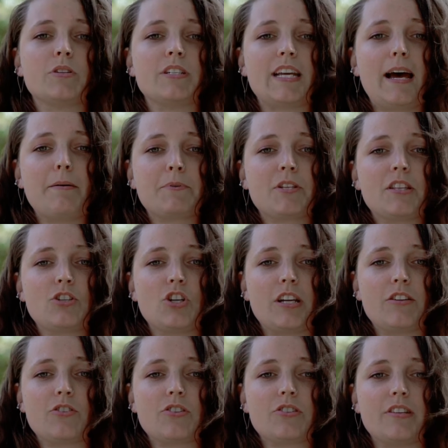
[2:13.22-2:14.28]
to adapt to the
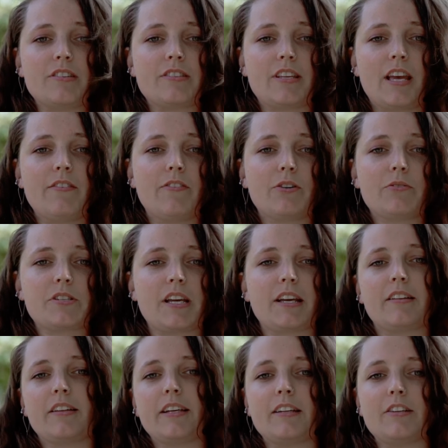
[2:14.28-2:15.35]
changes and save our
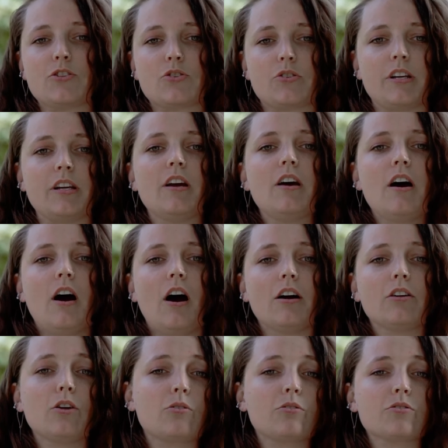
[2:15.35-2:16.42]
recycling industry,
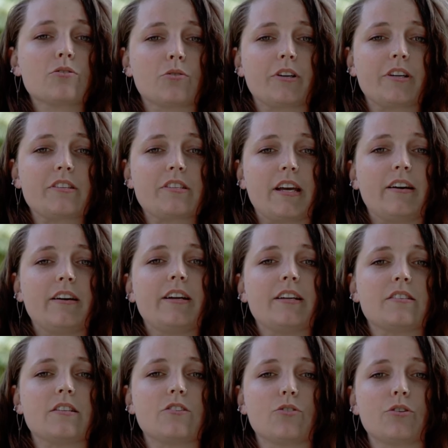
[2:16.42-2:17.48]
our local sorting center
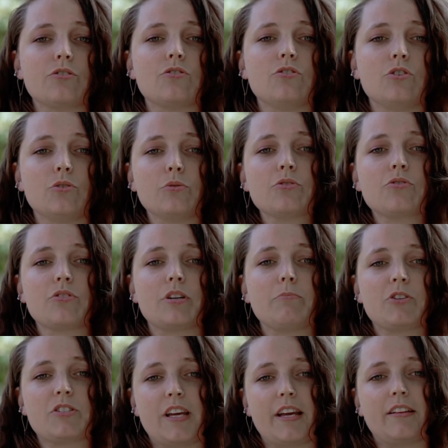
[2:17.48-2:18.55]
has introduced dual stream
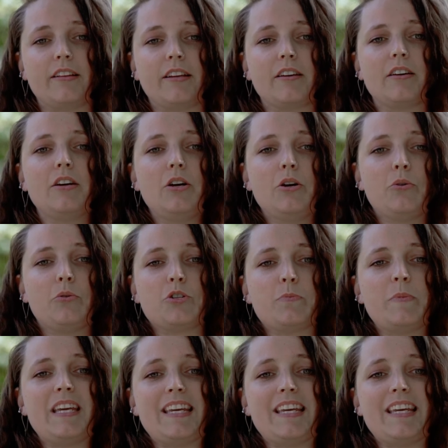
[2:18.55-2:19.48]
recycling, which